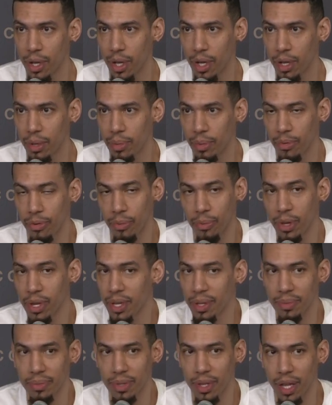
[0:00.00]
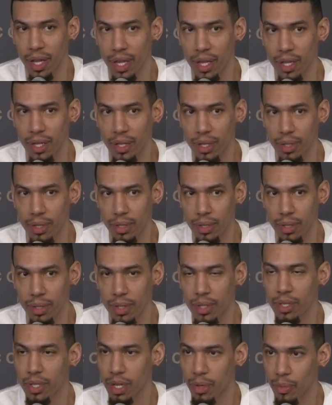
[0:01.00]
But for me,
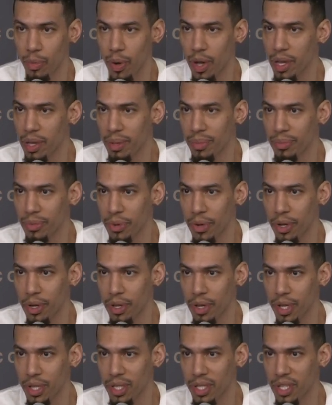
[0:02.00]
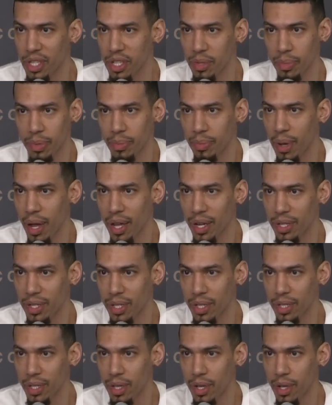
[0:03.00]
some weight on it, his decision, but mine is
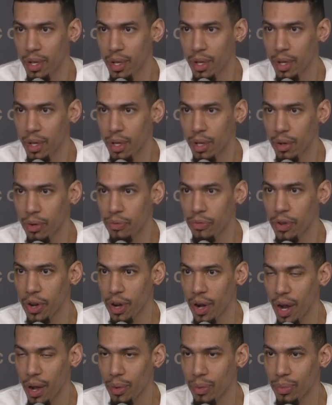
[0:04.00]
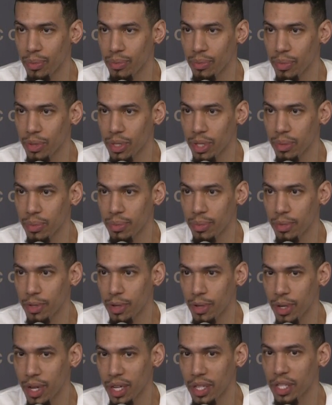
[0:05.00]
just, you know, figuring out what's the, you
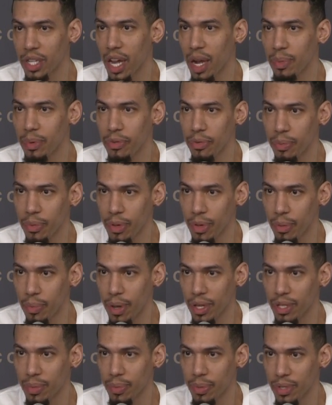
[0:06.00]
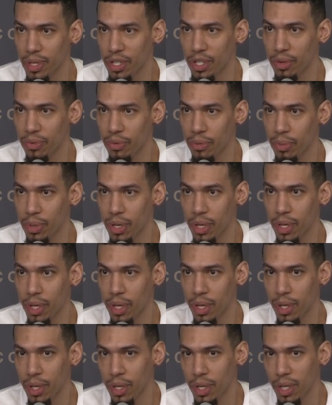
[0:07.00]
know, next chapter for me, the best position for me.
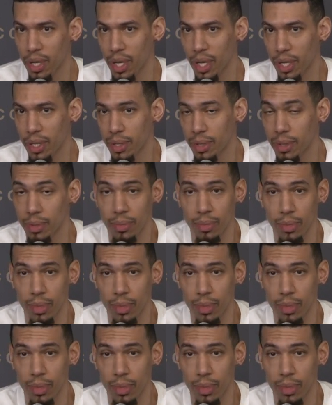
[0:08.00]
And